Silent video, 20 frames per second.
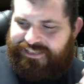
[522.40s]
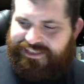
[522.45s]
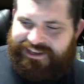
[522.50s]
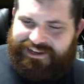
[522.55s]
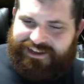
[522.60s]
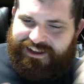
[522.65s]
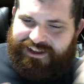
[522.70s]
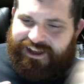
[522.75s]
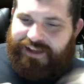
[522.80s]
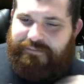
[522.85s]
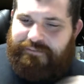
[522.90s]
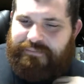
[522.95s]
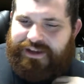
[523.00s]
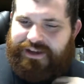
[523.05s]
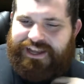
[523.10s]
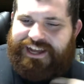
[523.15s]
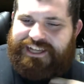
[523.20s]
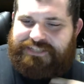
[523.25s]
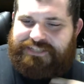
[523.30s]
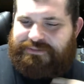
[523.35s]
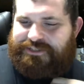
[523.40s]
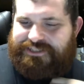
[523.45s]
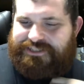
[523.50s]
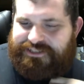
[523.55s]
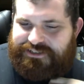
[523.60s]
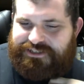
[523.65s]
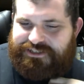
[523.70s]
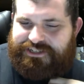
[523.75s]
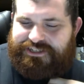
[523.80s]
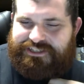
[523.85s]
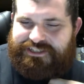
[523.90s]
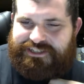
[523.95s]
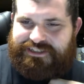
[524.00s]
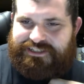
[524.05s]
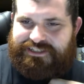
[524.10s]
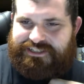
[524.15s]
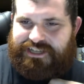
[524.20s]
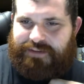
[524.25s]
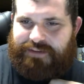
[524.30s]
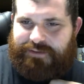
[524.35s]
I'm miasma, so you should have seen
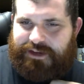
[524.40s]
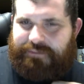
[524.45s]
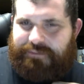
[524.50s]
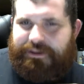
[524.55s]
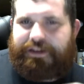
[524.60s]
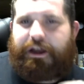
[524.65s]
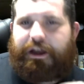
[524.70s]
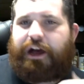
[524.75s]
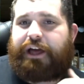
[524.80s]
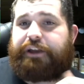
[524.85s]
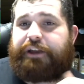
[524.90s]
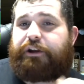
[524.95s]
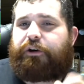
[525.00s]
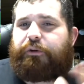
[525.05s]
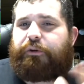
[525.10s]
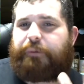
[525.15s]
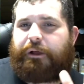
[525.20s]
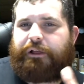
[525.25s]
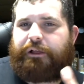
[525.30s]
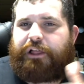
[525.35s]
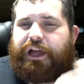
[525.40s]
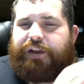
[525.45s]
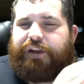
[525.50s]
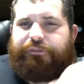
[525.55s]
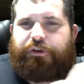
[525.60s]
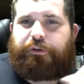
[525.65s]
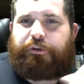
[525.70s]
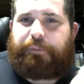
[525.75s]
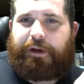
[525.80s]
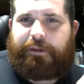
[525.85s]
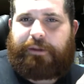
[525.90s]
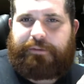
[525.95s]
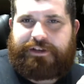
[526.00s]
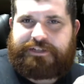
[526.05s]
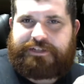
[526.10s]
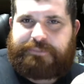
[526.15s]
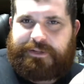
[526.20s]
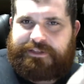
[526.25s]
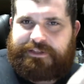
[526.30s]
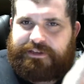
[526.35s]
this coming. I know a lot of you were probably
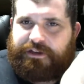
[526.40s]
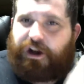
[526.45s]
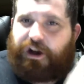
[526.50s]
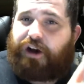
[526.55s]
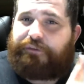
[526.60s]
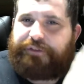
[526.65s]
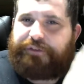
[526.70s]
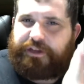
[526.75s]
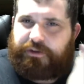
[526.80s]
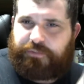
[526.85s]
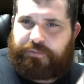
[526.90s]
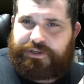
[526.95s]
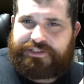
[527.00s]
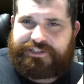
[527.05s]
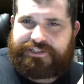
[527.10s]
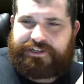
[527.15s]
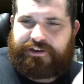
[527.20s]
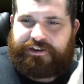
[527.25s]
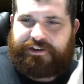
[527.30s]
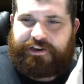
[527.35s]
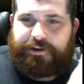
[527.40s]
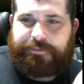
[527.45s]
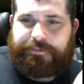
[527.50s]
expecting coughing and wheezing on here.